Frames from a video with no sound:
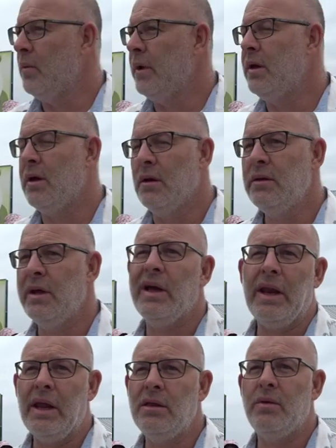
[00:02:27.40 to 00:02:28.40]
We don't
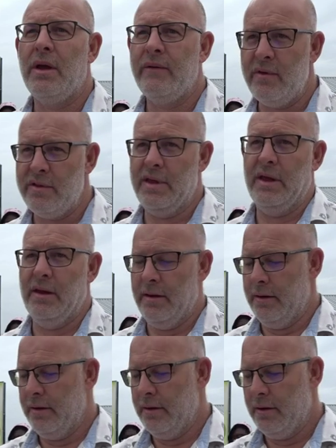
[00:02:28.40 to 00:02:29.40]
agree to everything
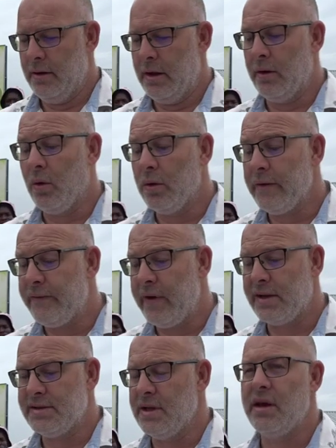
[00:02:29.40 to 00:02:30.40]
and all the
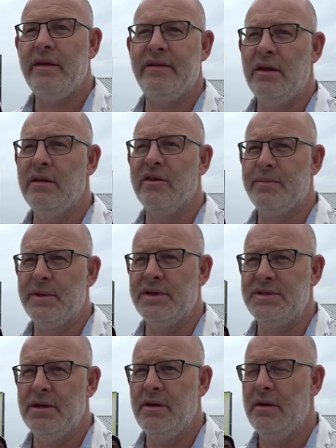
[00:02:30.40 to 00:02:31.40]
facts that is in this
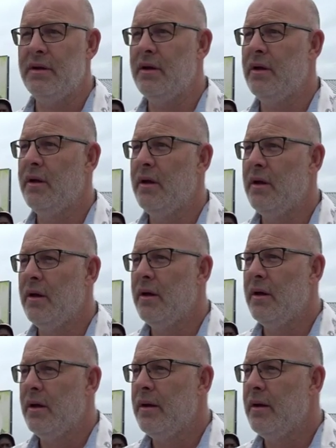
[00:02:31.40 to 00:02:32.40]
petition.
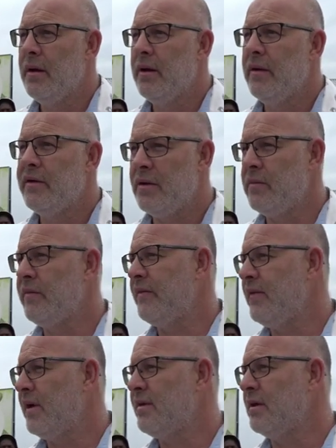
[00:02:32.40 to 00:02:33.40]
Some of the
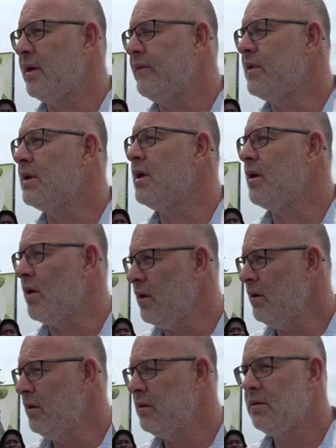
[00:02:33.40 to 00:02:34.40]
facts are definitely
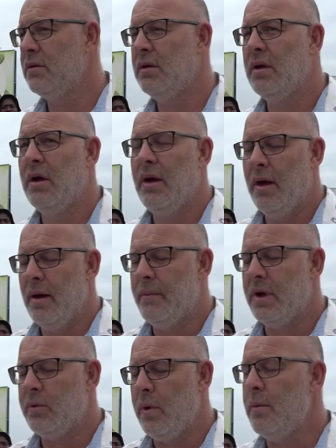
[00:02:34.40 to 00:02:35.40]
wrong,
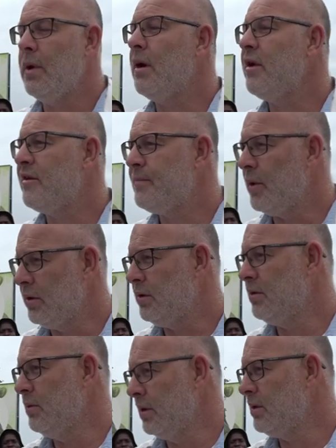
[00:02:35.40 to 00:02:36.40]
but we will respond
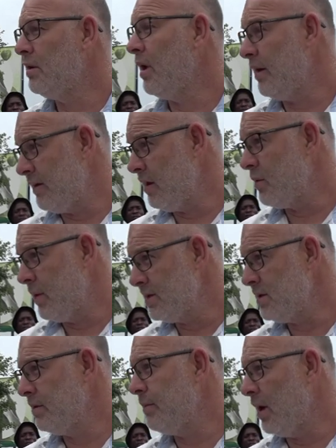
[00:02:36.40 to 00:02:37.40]
to it as
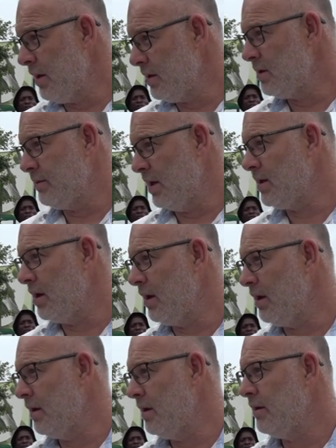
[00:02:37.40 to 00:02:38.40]
requested by the
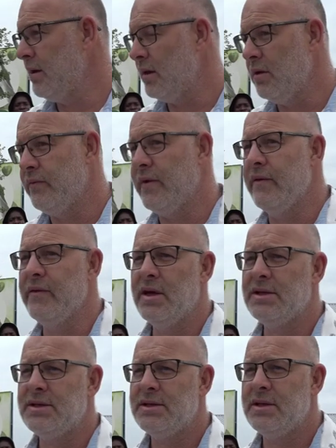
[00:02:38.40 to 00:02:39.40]
deadline that you've given
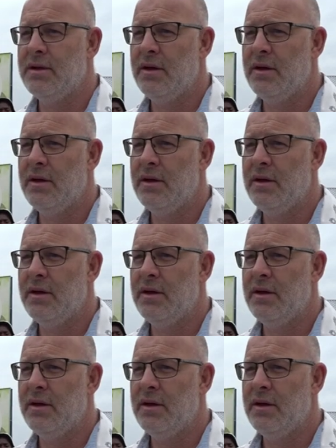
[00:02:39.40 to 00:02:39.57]
us.